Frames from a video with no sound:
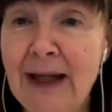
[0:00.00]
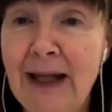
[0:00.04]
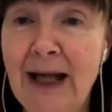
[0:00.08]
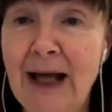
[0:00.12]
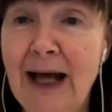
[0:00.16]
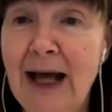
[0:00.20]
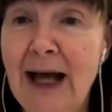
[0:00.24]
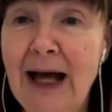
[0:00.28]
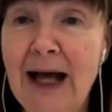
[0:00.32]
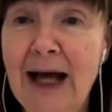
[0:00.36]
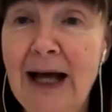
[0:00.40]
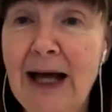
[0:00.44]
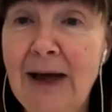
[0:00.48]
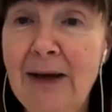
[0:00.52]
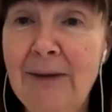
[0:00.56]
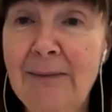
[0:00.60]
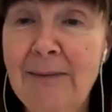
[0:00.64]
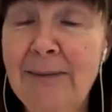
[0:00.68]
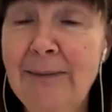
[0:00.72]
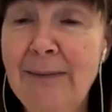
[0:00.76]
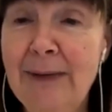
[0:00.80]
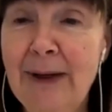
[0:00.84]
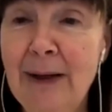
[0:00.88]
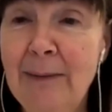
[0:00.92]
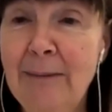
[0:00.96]

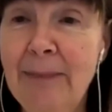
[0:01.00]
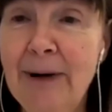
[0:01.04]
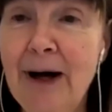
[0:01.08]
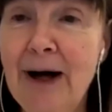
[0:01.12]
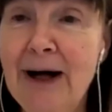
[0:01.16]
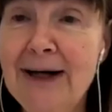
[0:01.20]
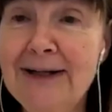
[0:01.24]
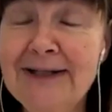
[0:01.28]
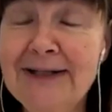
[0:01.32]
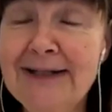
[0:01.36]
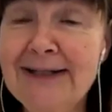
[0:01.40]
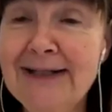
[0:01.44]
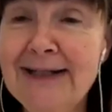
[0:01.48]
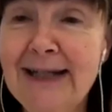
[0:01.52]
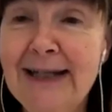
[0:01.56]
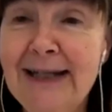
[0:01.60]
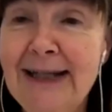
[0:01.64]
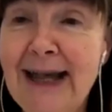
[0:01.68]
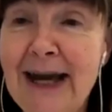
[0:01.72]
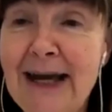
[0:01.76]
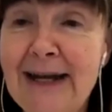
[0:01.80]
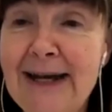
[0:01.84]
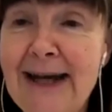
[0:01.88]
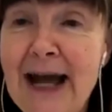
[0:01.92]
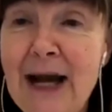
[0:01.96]
but I just think
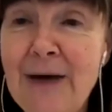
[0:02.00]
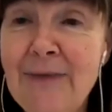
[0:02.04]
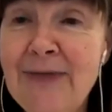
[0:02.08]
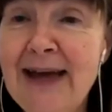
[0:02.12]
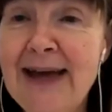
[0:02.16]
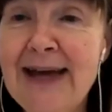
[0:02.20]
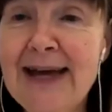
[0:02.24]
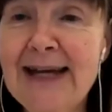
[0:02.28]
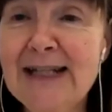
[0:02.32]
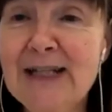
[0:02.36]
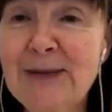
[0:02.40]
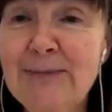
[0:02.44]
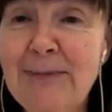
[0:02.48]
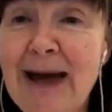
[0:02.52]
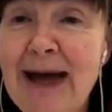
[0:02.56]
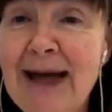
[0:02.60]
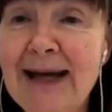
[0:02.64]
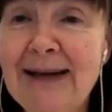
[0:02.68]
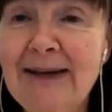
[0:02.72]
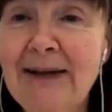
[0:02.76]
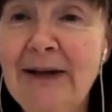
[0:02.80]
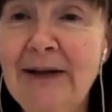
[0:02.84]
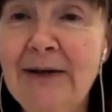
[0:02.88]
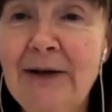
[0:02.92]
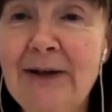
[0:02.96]
that now they
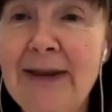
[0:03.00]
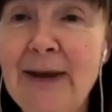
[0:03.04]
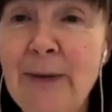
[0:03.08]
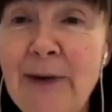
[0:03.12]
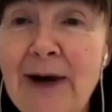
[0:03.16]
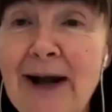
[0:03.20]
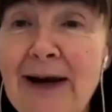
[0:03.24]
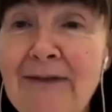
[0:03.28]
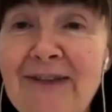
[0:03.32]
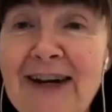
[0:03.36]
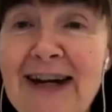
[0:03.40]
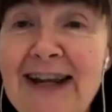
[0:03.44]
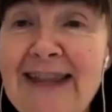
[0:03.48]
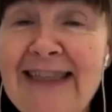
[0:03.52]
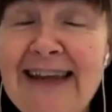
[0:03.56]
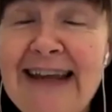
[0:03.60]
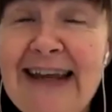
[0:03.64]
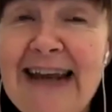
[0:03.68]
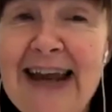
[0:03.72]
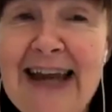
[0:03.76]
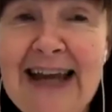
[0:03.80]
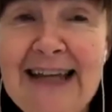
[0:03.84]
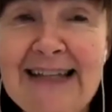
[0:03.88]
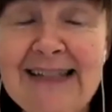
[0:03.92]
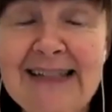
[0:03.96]
expect, you know, they won't have anything
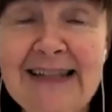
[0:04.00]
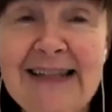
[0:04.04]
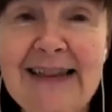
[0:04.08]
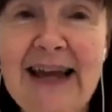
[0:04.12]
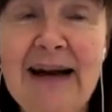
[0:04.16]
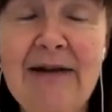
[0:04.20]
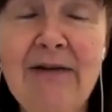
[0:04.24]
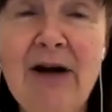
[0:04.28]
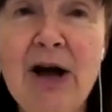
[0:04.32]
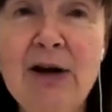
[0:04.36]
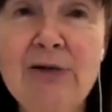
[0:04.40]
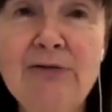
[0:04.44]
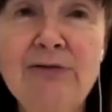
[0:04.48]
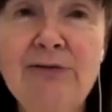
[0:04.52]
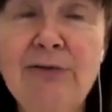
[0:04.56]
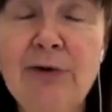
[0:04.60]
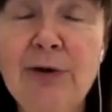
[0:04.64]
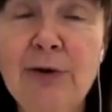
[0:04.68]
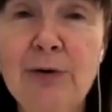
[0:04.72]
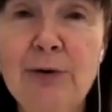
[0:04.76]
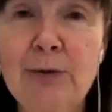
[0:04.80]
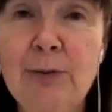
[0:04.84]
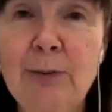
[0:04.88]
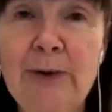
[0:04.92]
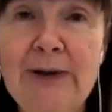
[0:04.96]
less than their own
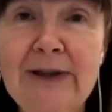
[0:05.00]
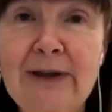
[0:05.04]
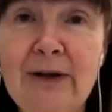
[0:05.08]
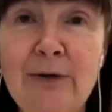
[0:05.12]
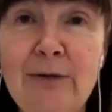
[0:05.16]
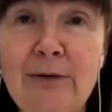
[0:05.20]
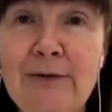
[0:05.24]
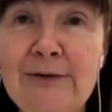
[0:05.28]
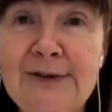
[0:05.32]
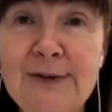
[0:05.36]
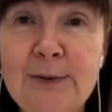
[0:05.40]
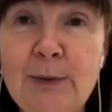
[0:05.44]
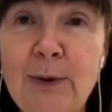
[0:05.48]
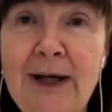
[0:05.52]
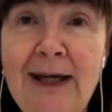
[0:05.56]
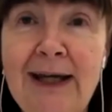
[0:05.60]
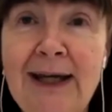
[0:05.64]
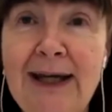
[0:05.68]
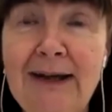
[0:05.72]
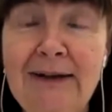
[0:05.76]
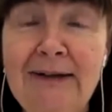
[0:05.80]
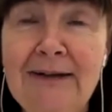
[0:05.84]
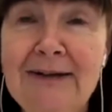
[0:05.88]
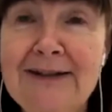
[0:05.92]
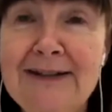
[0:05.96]
room with an
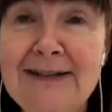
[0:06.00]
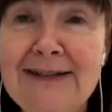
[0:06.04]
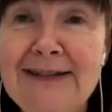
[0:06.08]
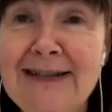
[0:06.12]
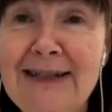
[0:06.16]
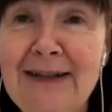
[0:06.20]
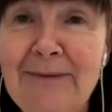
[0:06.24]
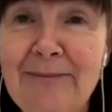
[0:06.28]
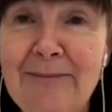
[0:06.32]
ensuite. I just think.